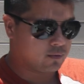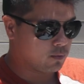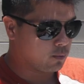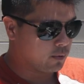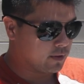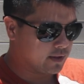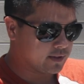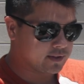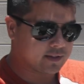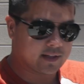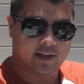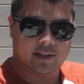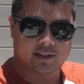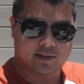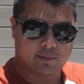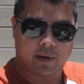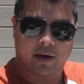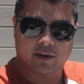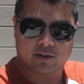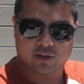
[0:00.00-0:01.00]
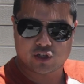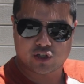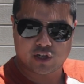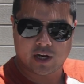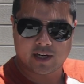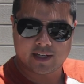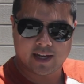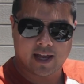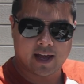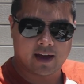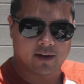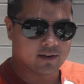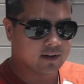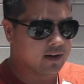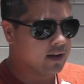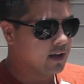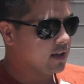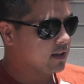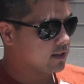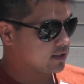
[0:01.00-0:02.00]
when this thing is about to shut down.